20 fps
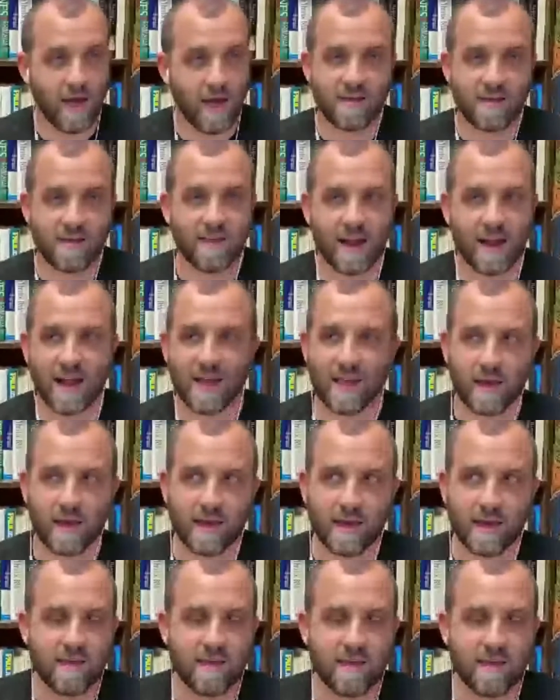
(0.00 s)
I say that
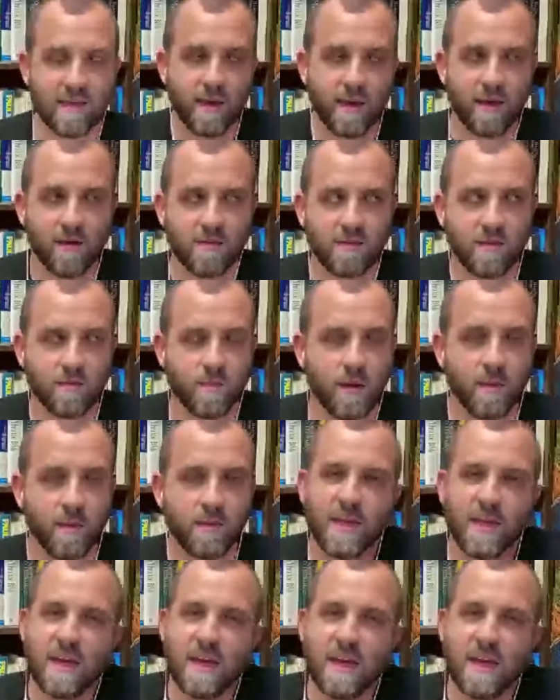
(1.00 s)
kids and parents is probably
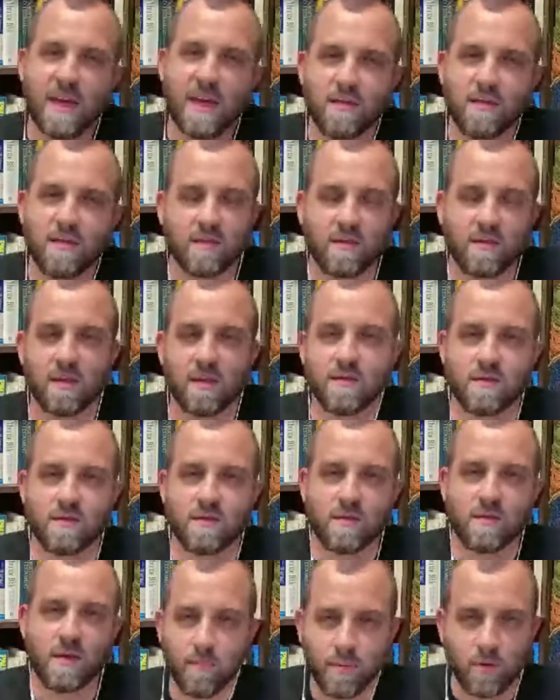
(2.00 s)
the easiest
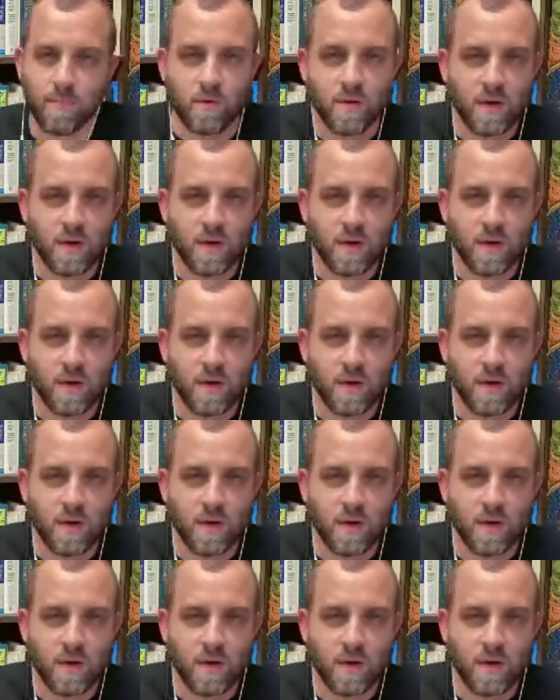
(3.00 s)
example.